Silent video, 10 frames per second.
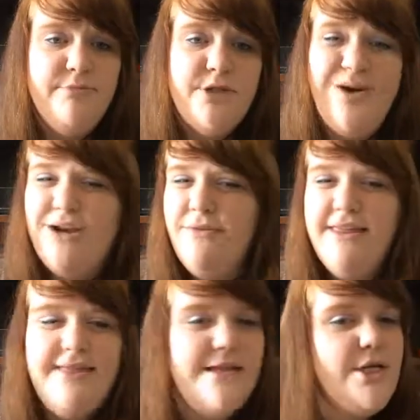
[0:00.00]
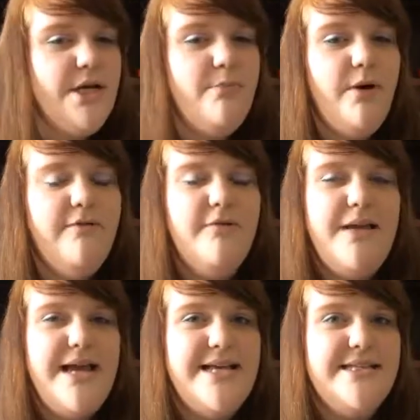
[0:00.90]
So I don't think that turning point for
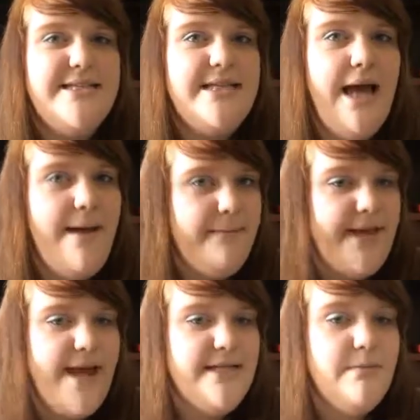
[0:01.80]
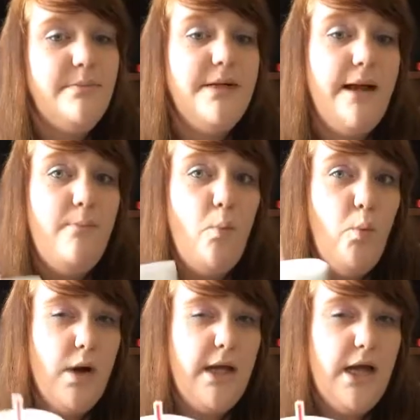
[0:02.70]
me has come yet, but I'm
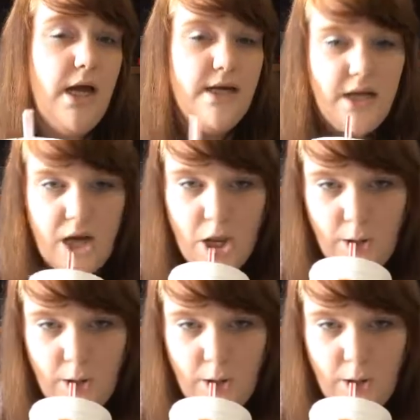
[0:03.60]
working on it.